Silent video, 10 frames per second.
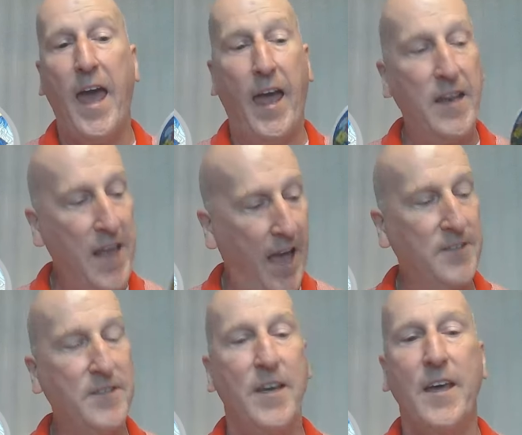And
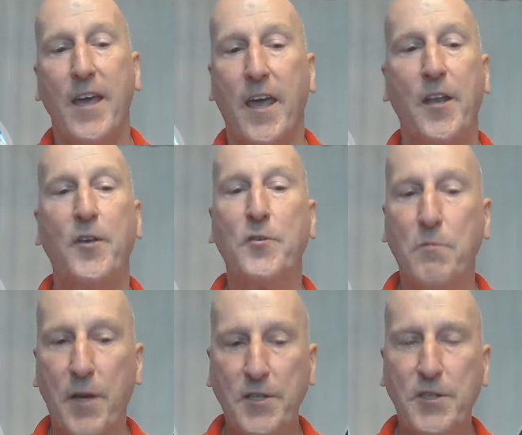yes, it is
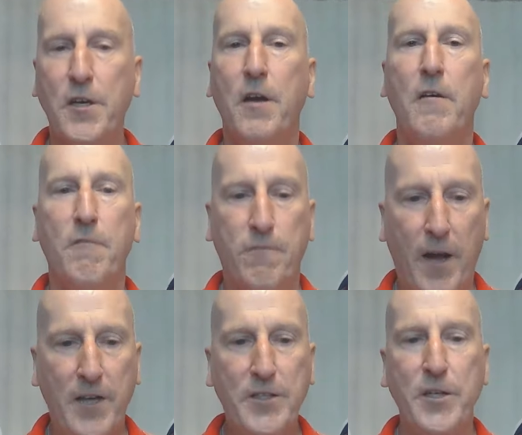rich,
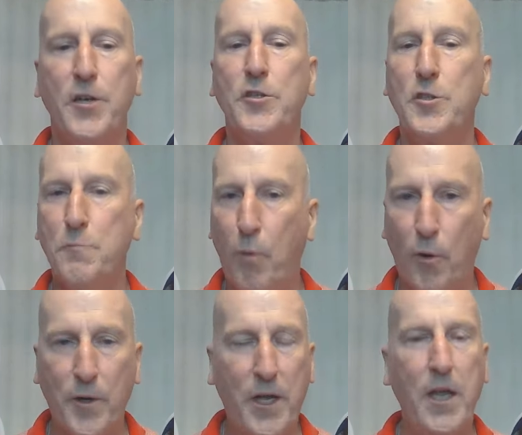fresh,
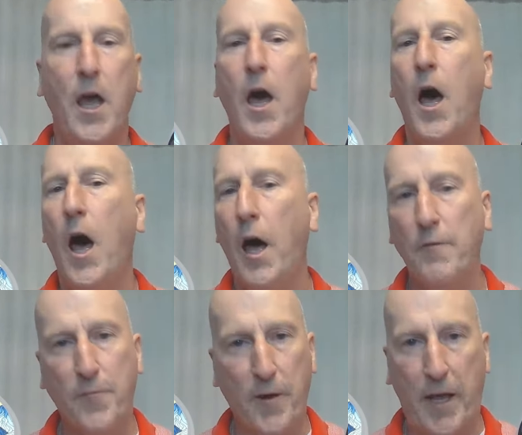sporty,
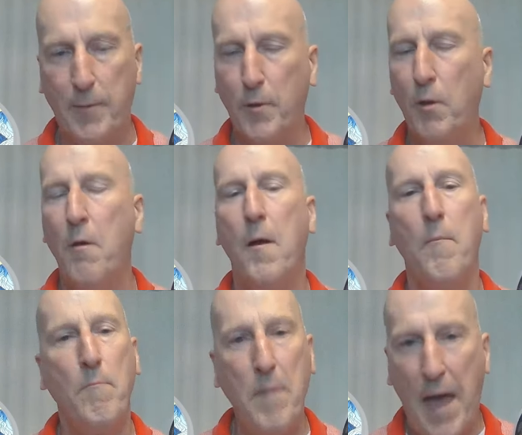unforgettable,
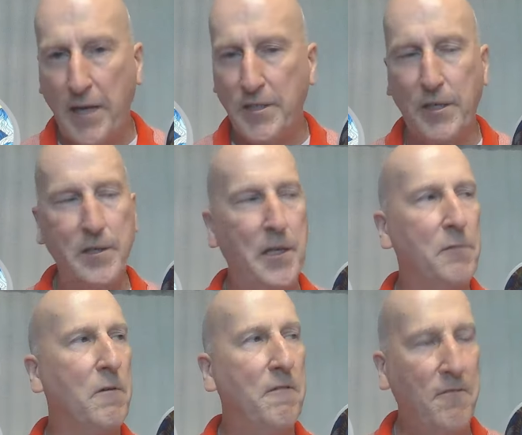
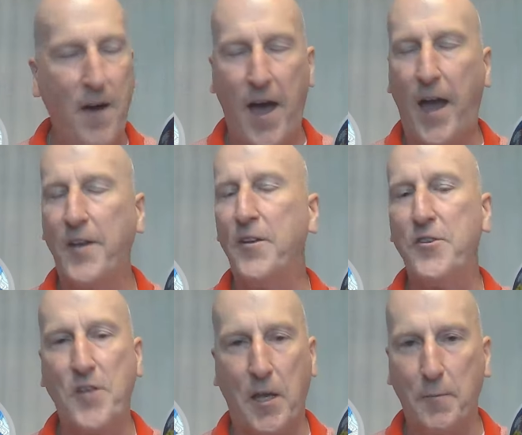masculine, refined,
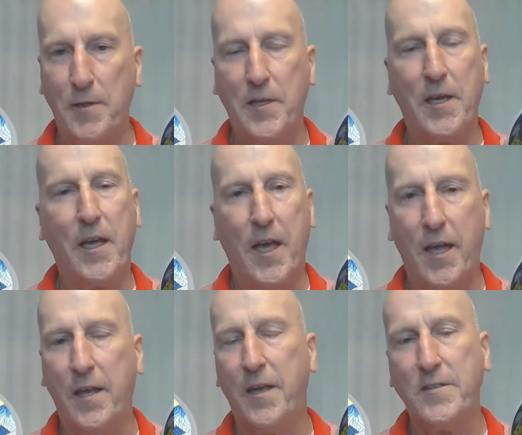gentlemanly.
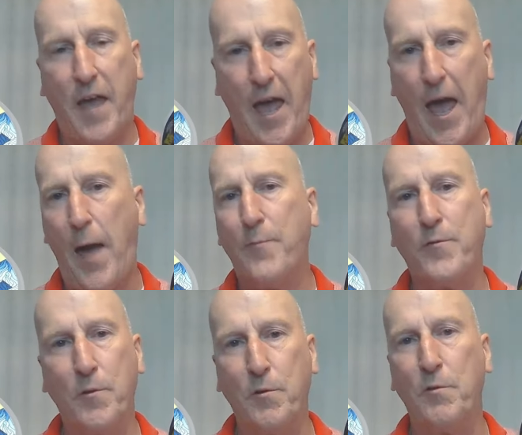It is
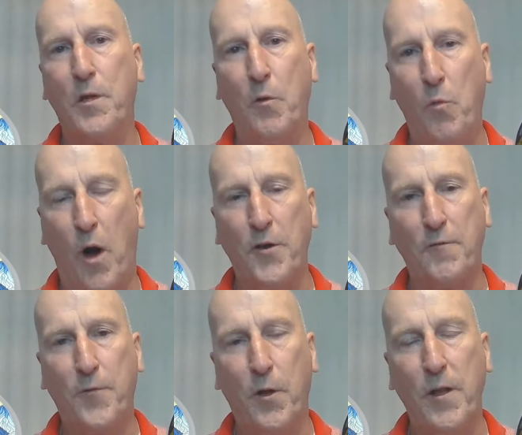absolutely
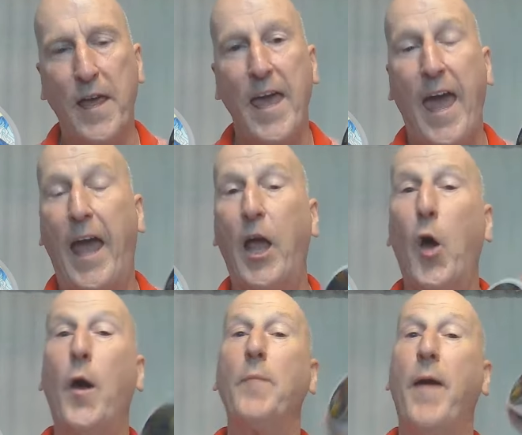wonderful. And
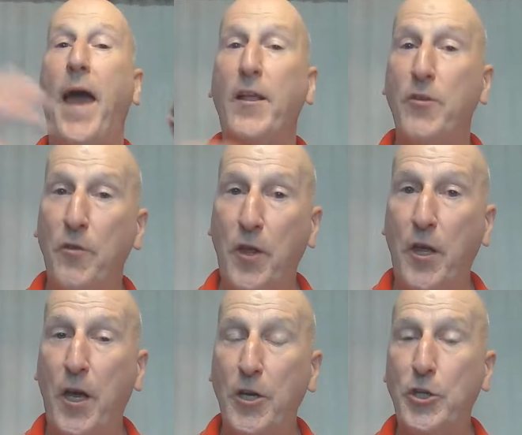going back to
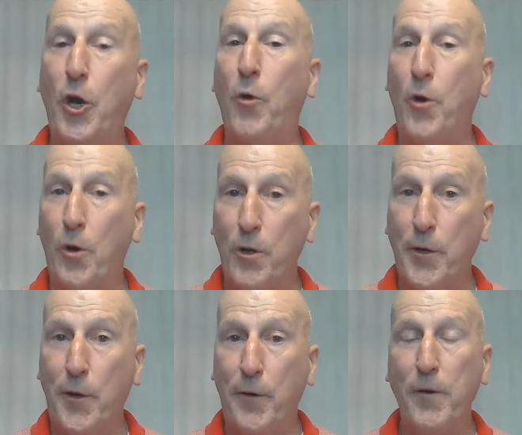the show
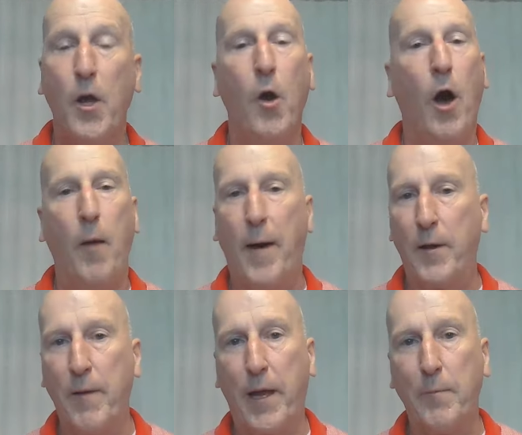earlier about
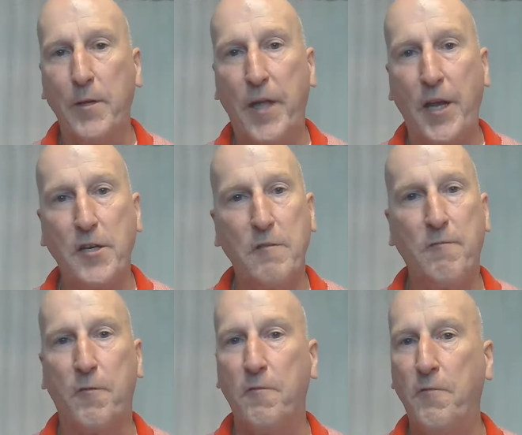a recommendation
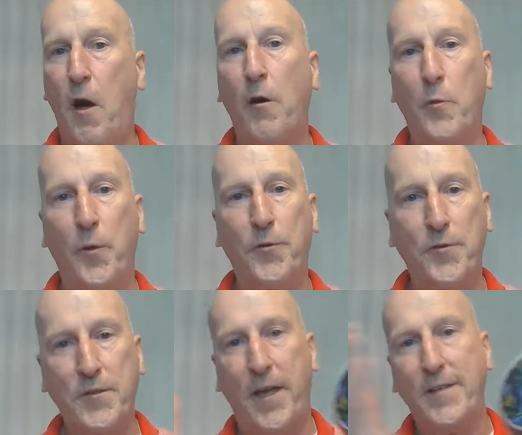for fall and winter
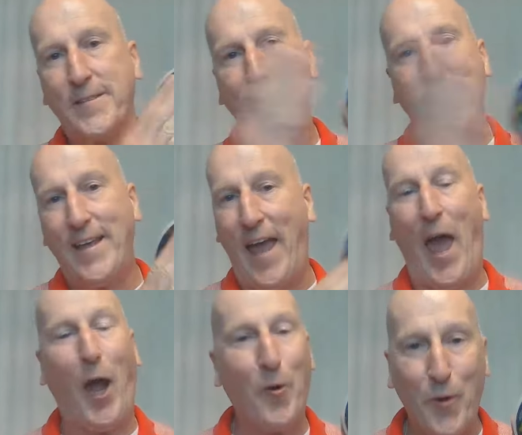scents,
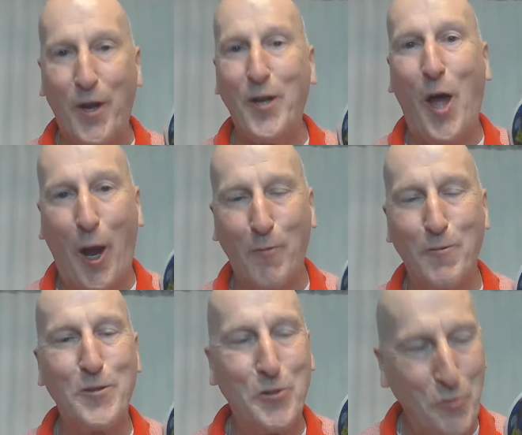yeah, Green
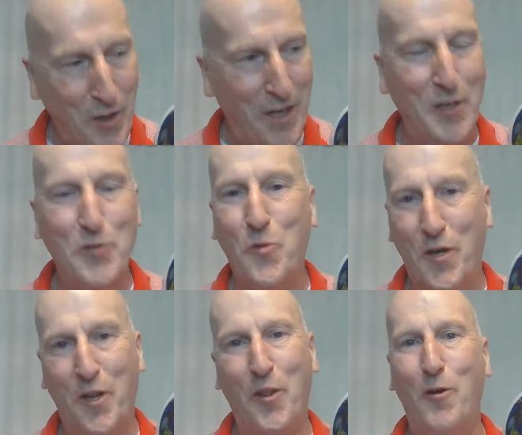Irish Tweed is
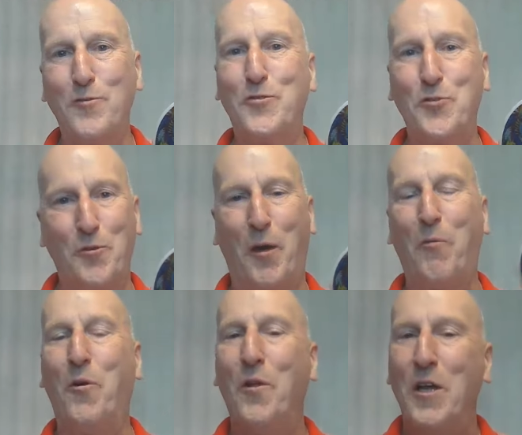one of those too that
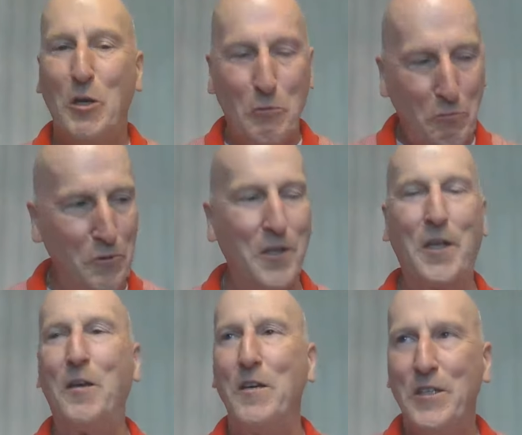will
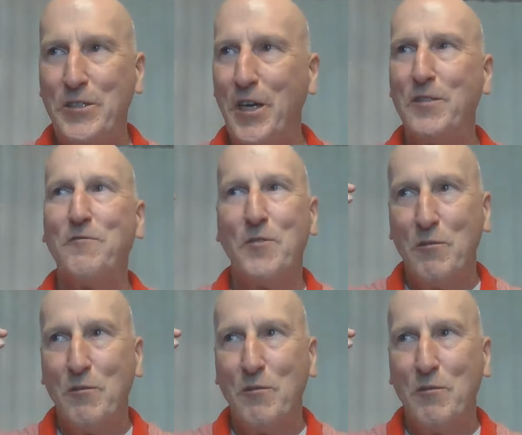really just